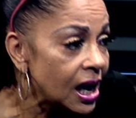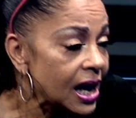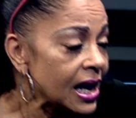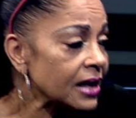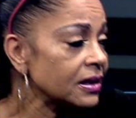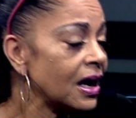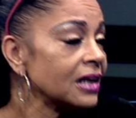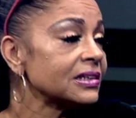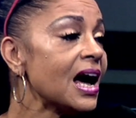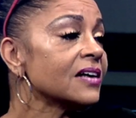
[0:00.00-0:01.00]
And a
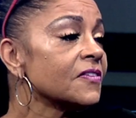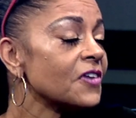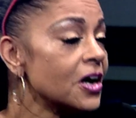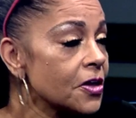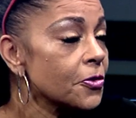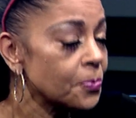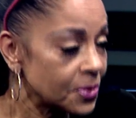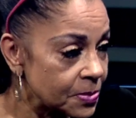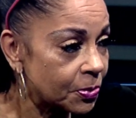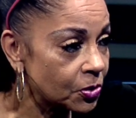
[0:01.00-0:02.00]
lot of other
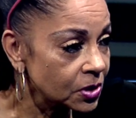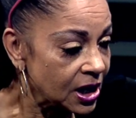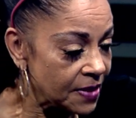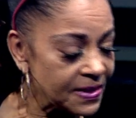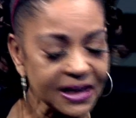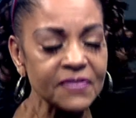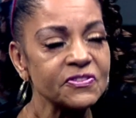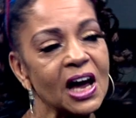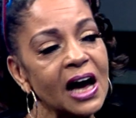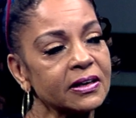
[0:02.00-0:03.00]
people that have
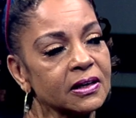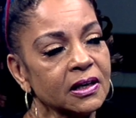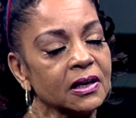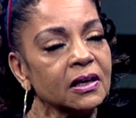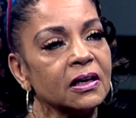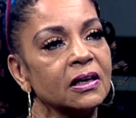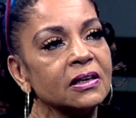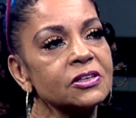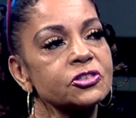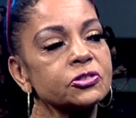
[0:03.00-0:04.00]
not
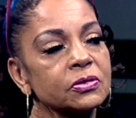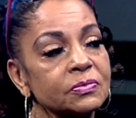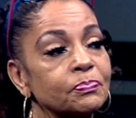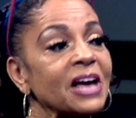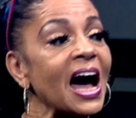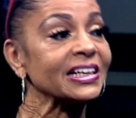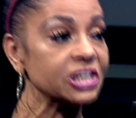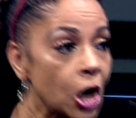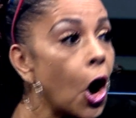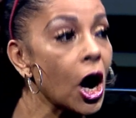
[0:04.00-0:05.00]
gotten
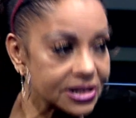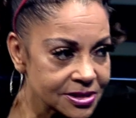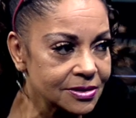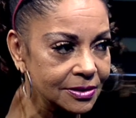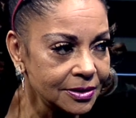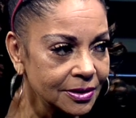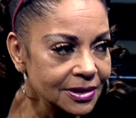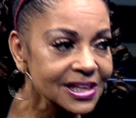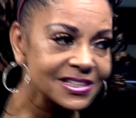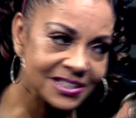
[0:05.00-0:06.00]
caught,
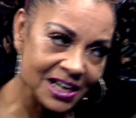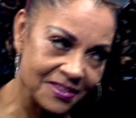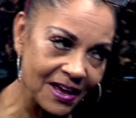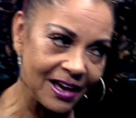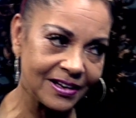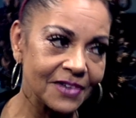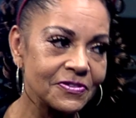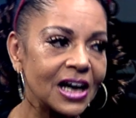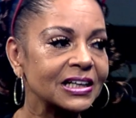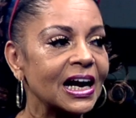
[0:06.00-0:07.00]
let's say that, have
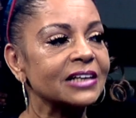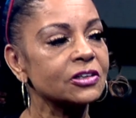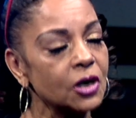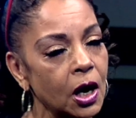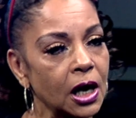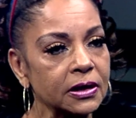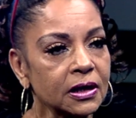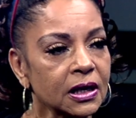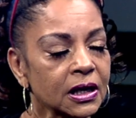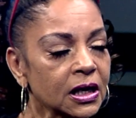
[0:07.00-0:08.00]
not gotten caught,
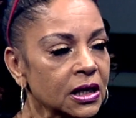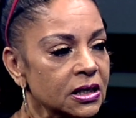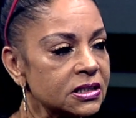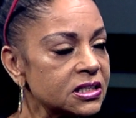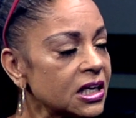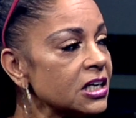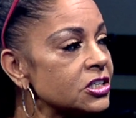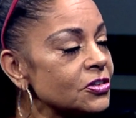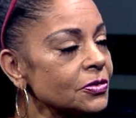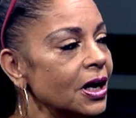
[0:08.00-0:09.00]
tend
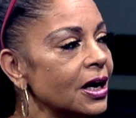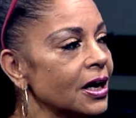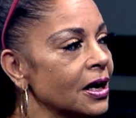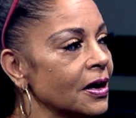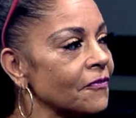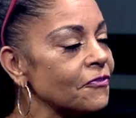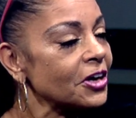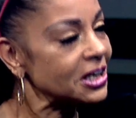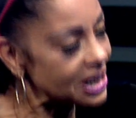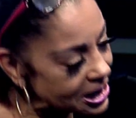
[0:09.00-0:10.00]
to
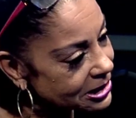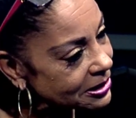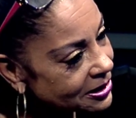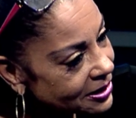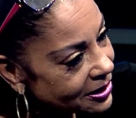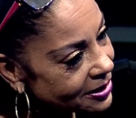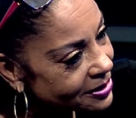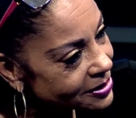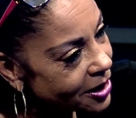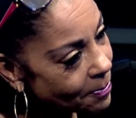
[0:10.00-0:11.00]
forget
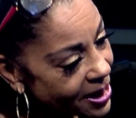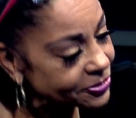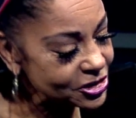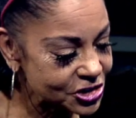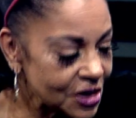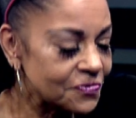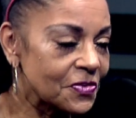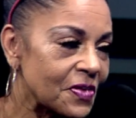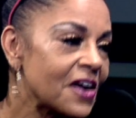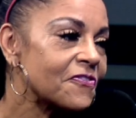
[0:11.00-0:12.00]
about the stuff that
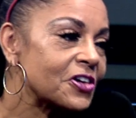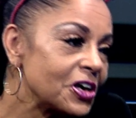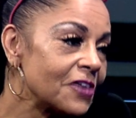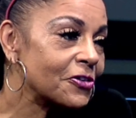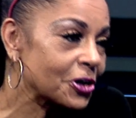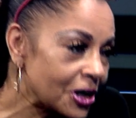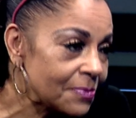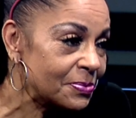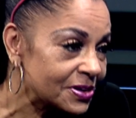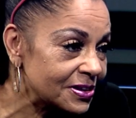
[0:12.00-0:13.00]
they've covered up.